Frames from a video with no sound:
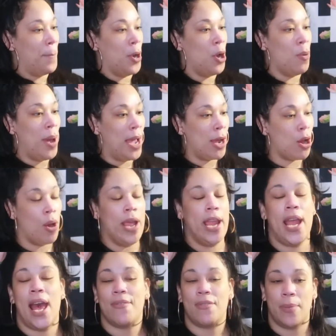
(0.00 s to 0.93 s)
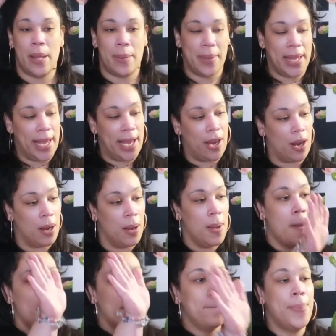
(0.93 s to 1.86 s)
Boom, I go here, I have a baby here.
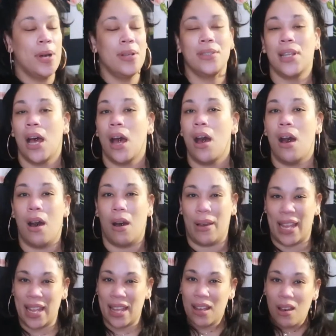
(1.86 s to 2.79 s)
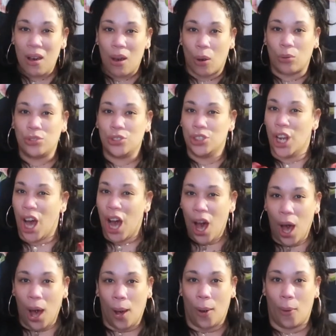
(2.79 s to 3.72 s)
no, ew,
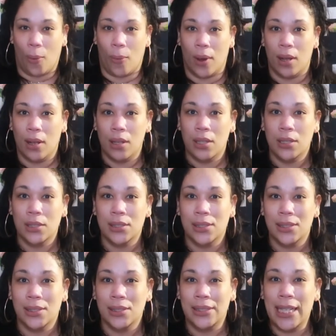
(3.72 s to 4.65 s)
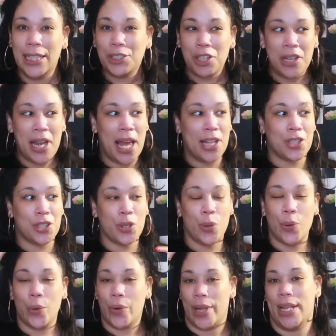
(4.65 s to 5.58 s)
no. These are not
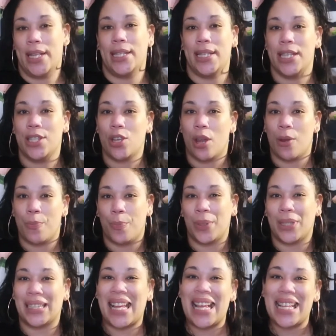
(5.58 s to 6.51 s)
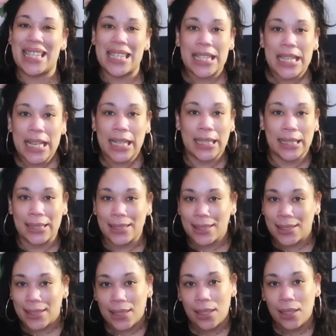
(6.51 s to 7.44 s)
toys. These are
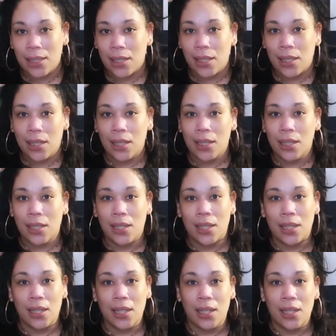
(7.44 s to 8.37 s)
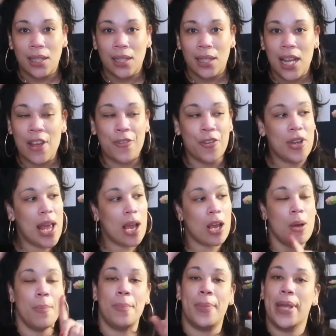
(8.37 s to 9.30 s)
blessings. If you're not
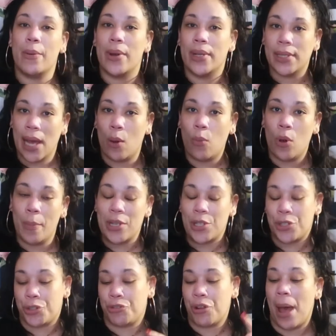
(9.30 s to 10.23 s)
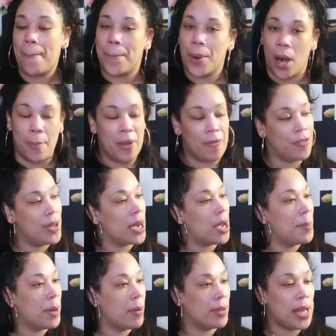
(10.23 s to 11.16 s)
going to be with that woman, strap up. If you're not
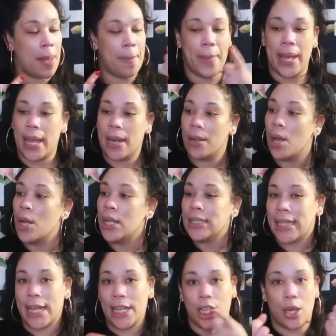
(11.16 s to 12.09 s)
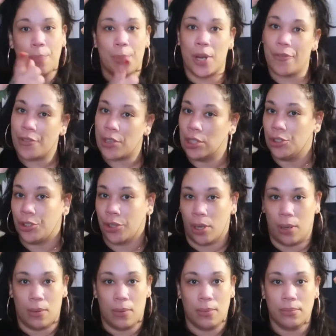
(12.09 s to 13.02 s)
going to be with that man, take your birth
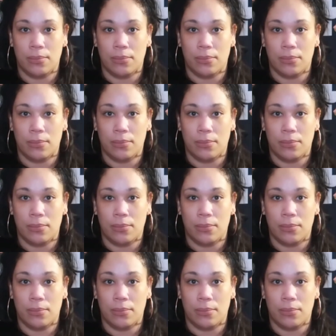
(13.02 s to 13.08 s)
control.